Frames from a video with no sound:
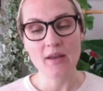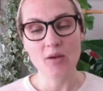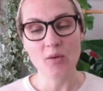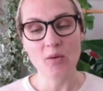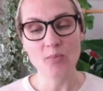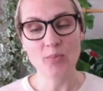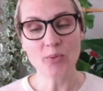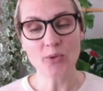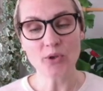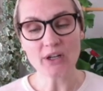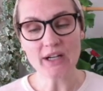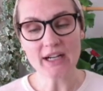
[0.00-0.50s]

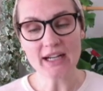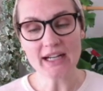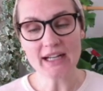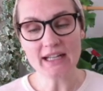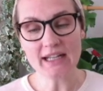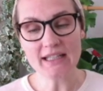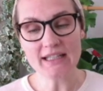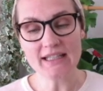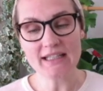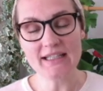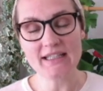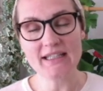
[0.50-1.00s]

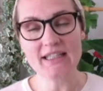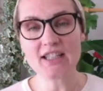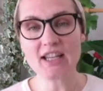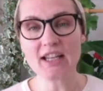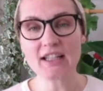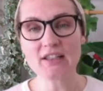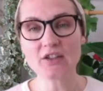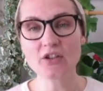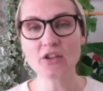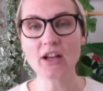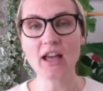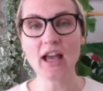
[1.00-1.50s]
bring this
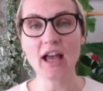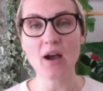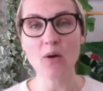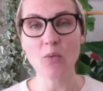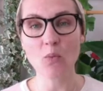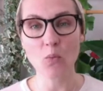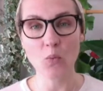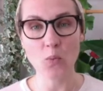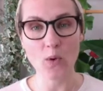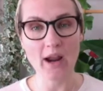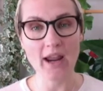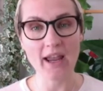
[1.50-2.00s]
gentle
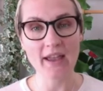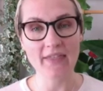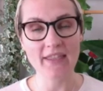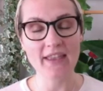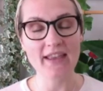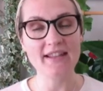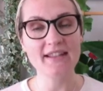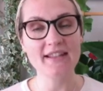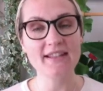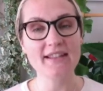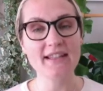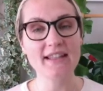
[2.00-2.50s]

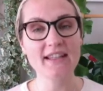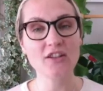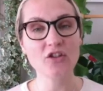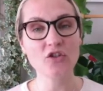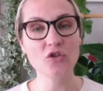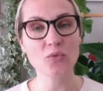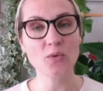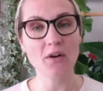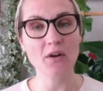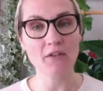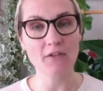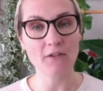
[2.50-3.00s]
awareness
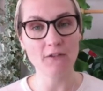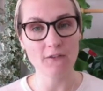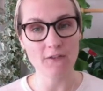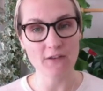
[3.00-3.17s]
into our